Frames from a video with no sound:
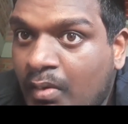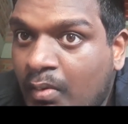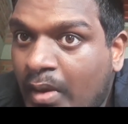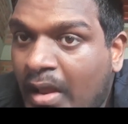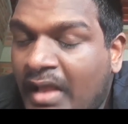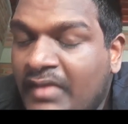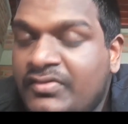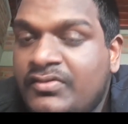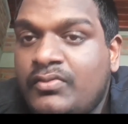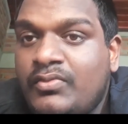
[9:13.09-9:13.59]

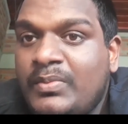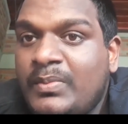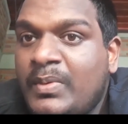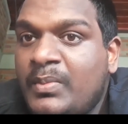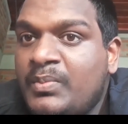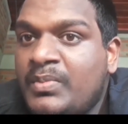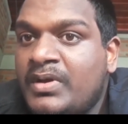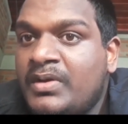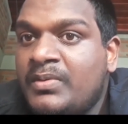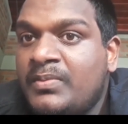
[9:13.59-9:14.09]
As you
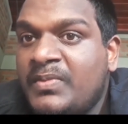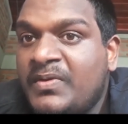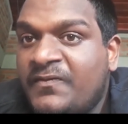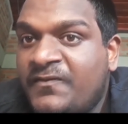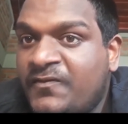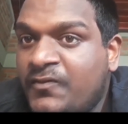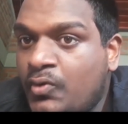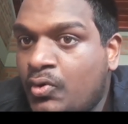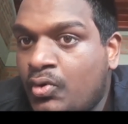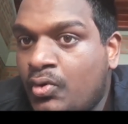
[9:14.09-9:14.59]
remember
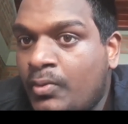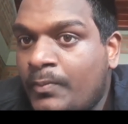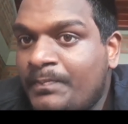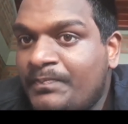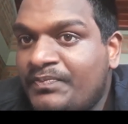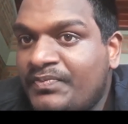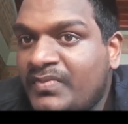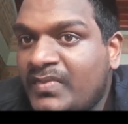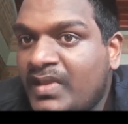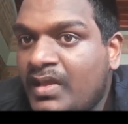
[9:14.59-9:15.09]
before,
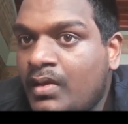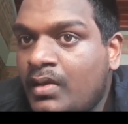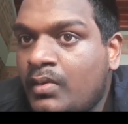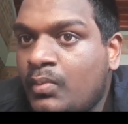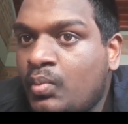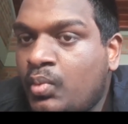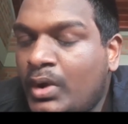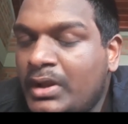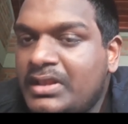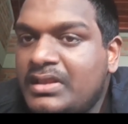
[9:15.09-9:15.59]

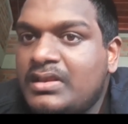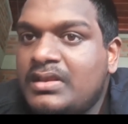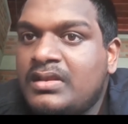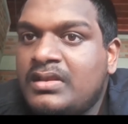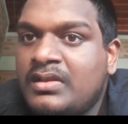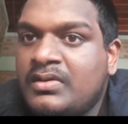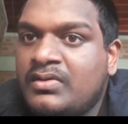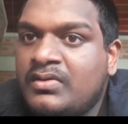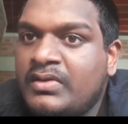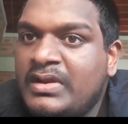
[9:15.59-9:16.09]
what
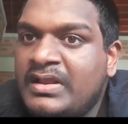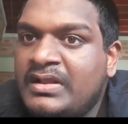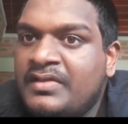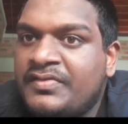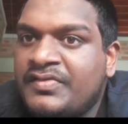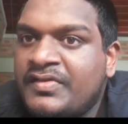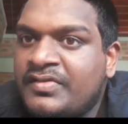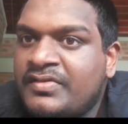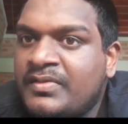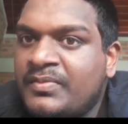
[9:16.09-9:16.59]
the legal
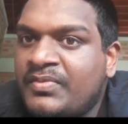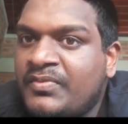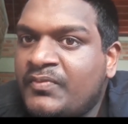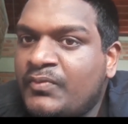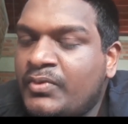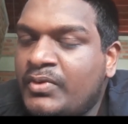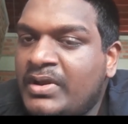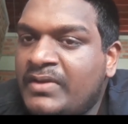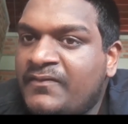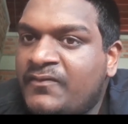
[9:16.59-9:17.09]
system's
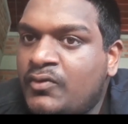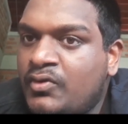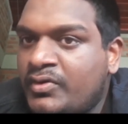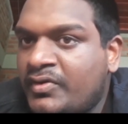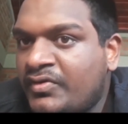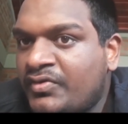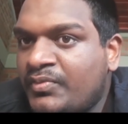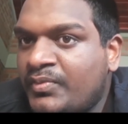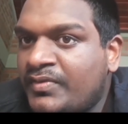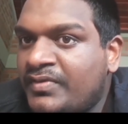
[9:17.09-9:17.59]
only
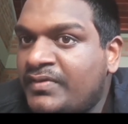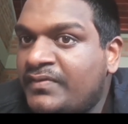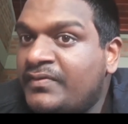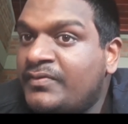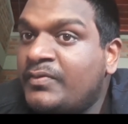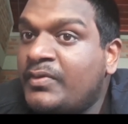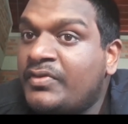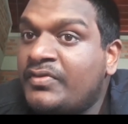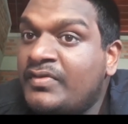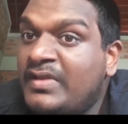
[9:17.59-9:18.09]
focus was if
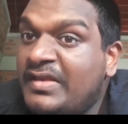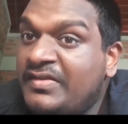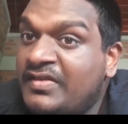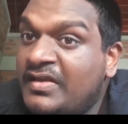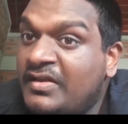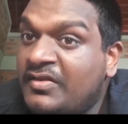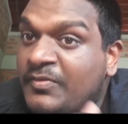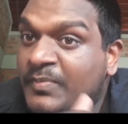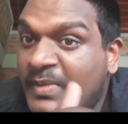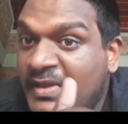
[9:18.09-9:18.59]
it was less
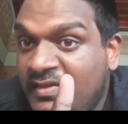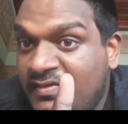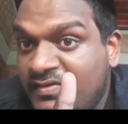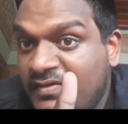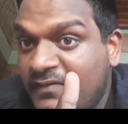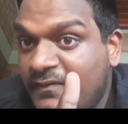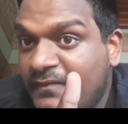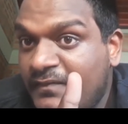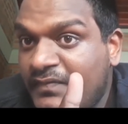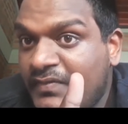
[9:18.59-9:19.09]

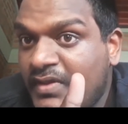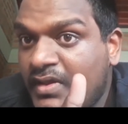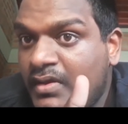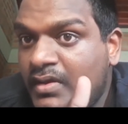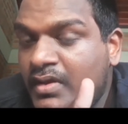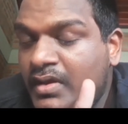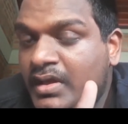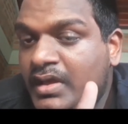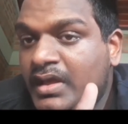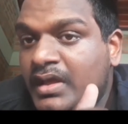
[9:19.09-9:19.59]
expensive,
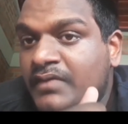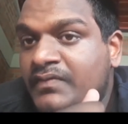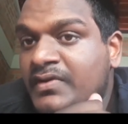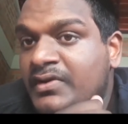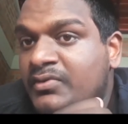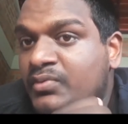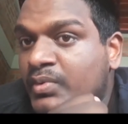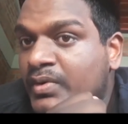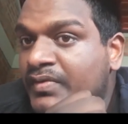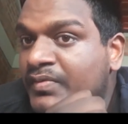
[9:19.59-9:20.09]
if
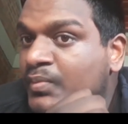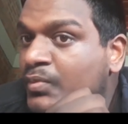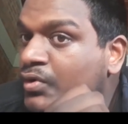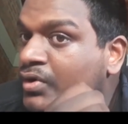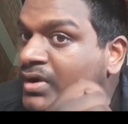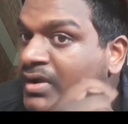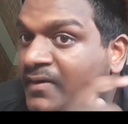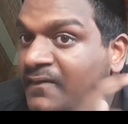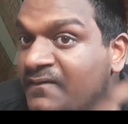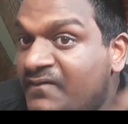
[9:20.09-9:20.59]
it was
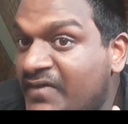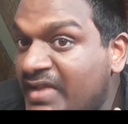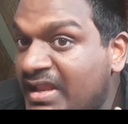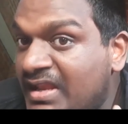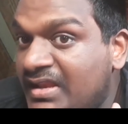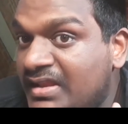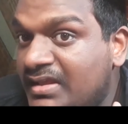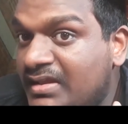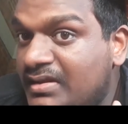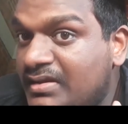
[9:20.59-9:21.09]
more
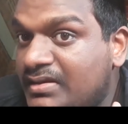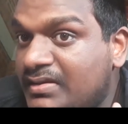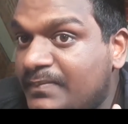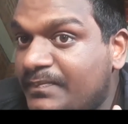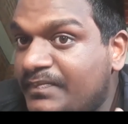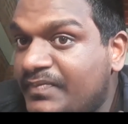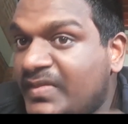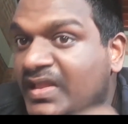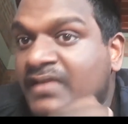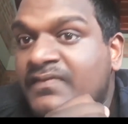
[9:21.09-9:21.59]
convenient,
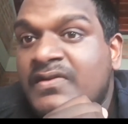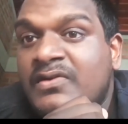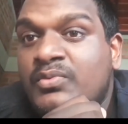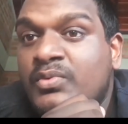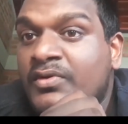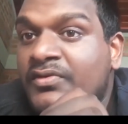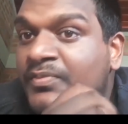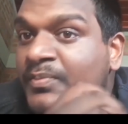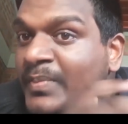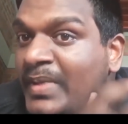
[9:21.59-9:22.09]
if it
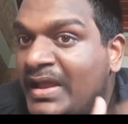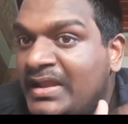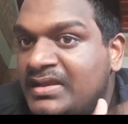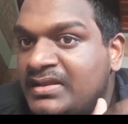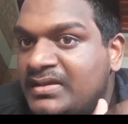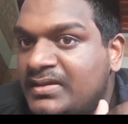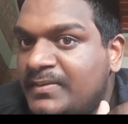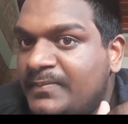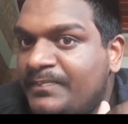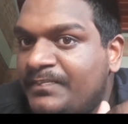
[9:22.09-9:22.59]
was
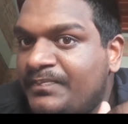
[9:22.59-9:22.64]
better.